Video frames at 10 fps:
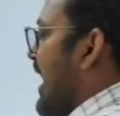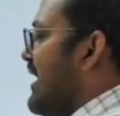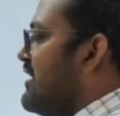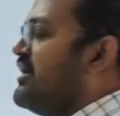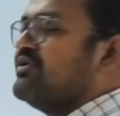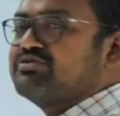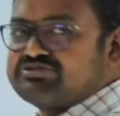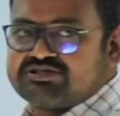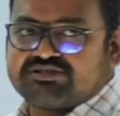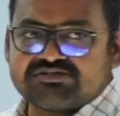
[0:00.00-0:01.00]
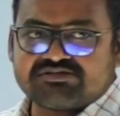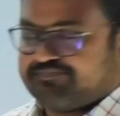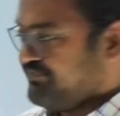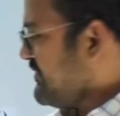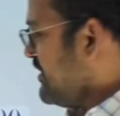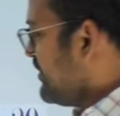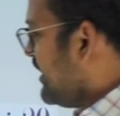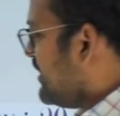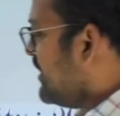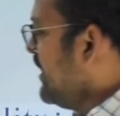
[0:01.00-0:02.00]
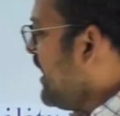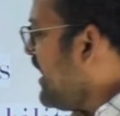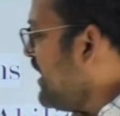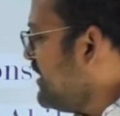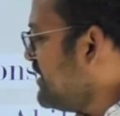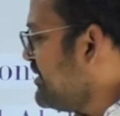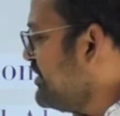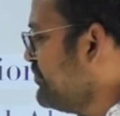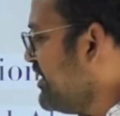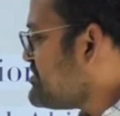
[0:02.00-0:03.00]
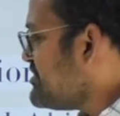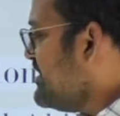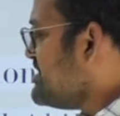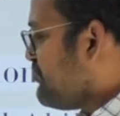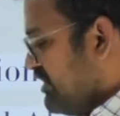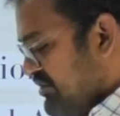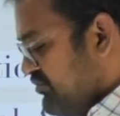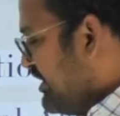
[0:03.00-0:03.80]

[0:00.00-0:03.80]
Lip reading: 100 questions, okay, and the duration is 120